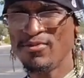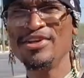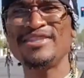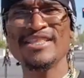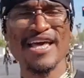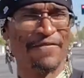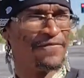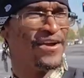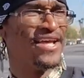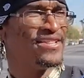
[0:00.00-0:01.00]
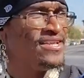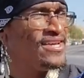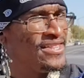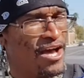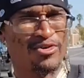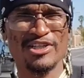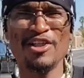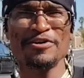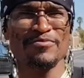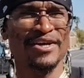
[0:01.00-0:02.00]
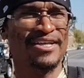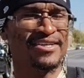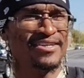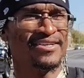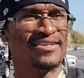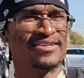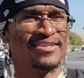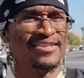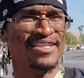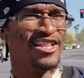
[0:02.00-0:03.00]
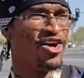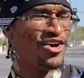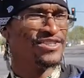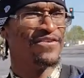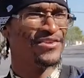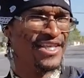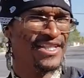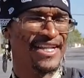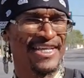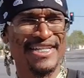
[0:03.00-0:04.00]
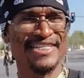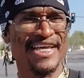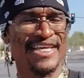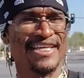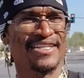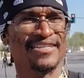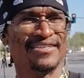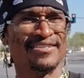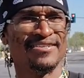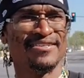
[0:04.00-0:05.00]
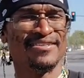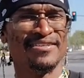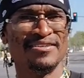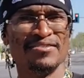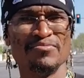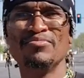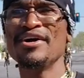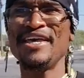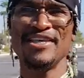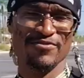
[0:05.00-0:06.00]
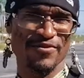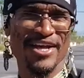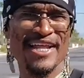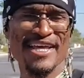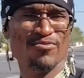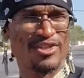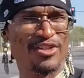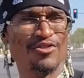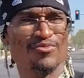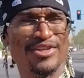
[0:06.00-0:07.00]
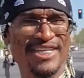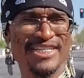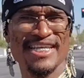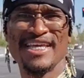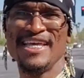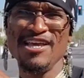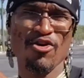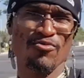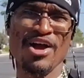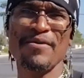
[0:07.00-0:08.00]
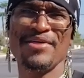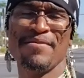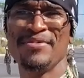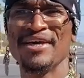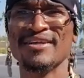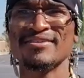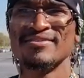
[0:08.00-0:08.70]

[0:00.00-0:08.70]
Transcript: What do you think that friend that was close with, that lost everything, that didn't take it, but his friend that he was close with did take it. He gonna rob that man.